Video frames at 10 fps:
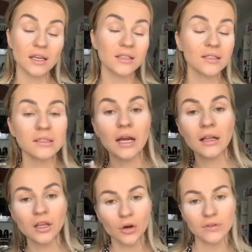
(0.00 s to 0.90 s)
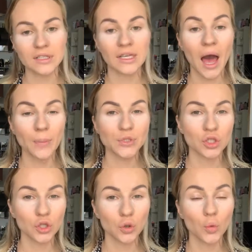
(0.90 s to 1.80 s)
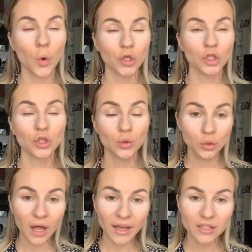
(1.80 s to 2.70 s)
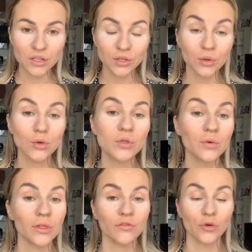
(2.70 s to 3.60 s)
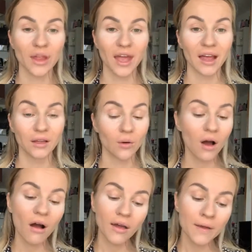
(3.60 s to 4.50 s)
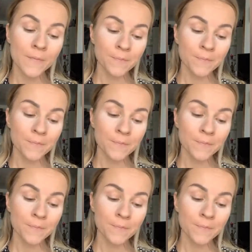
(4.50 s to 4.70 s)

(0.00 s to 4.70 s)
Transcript: entirely obviously up to you what you like to use for the halo eye,